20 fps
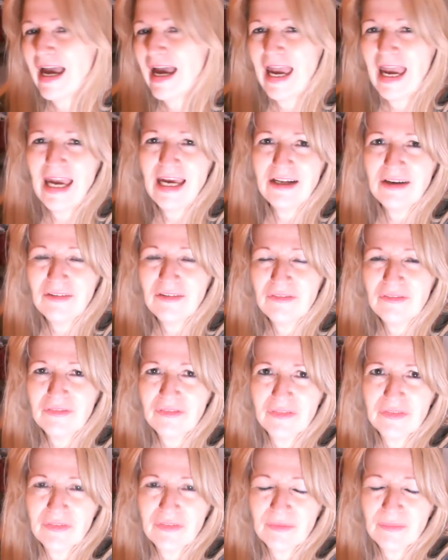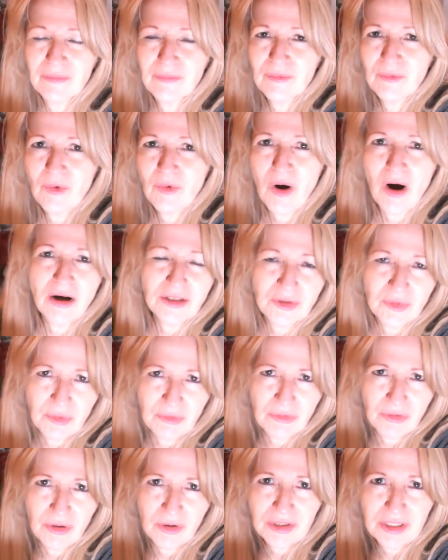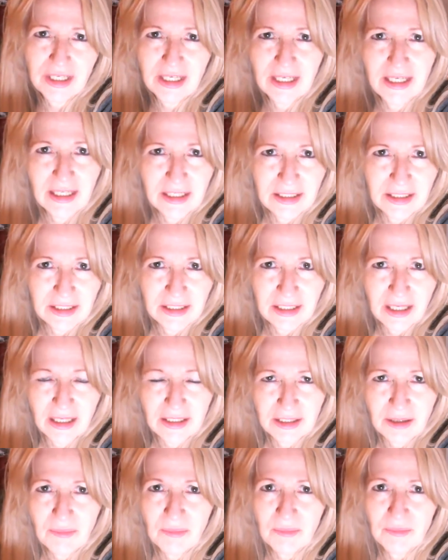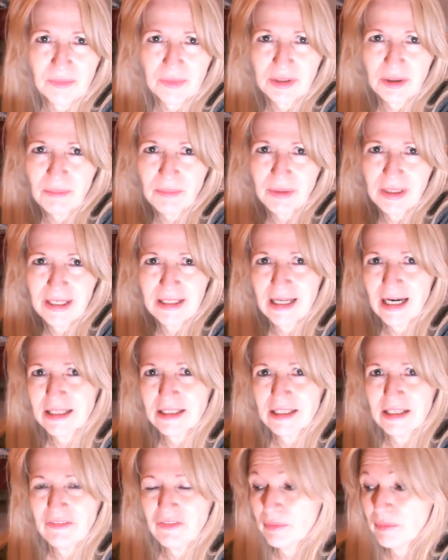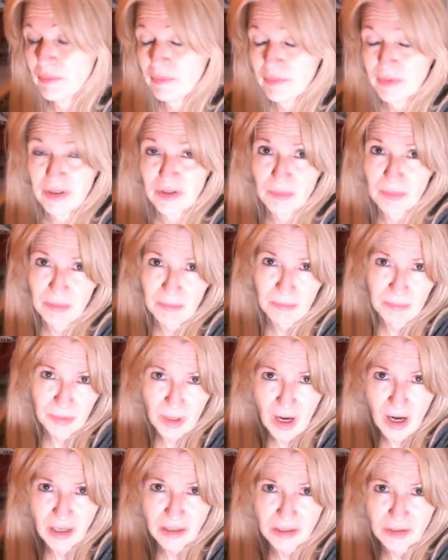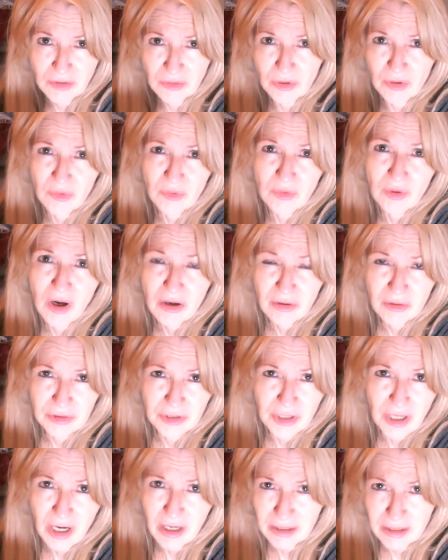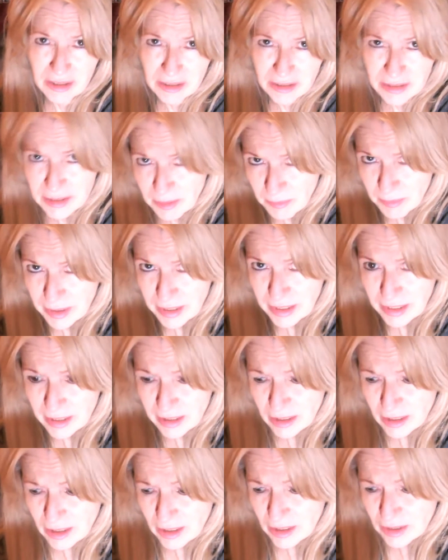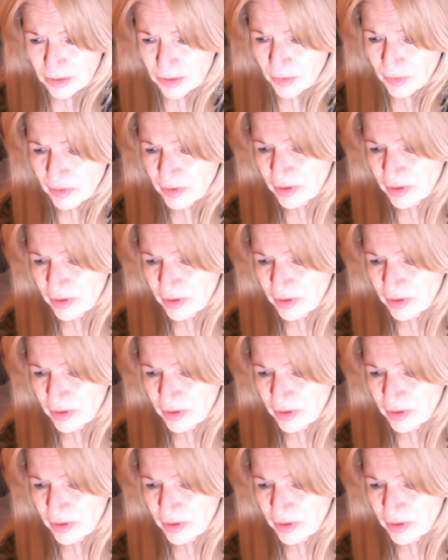8 of Wands reverse is somebody that's either been blocked or no longer talking to somebody. So it